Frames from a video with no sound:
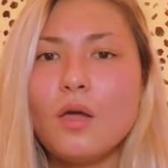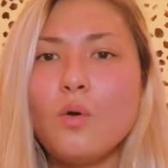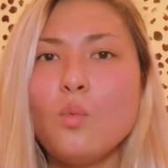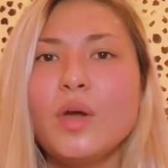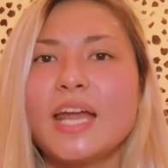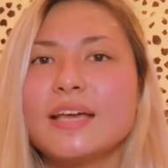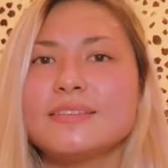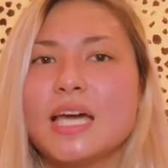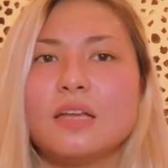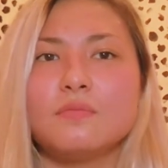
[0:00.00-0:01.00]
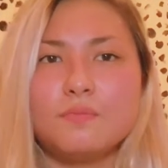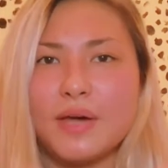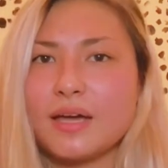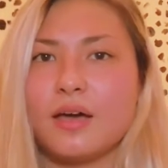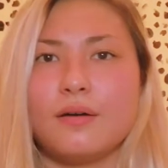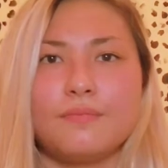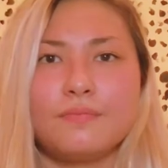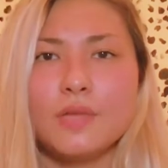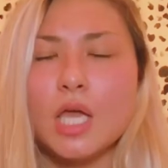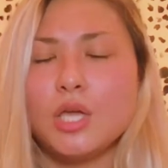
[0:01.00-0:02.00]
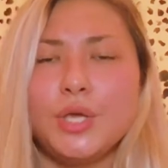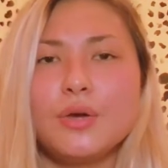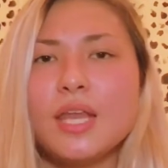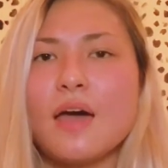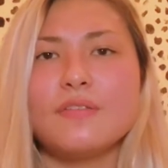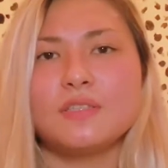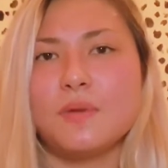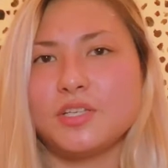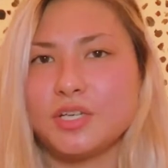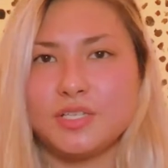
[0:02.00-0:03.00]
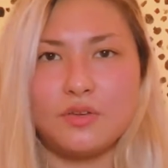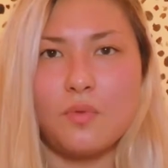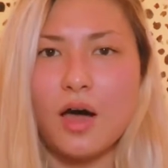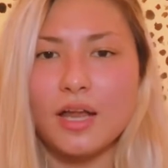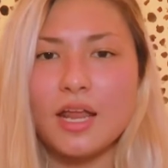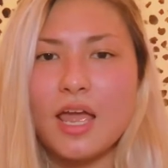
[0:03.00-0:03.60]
when I said, Becca, you can have as much as you want.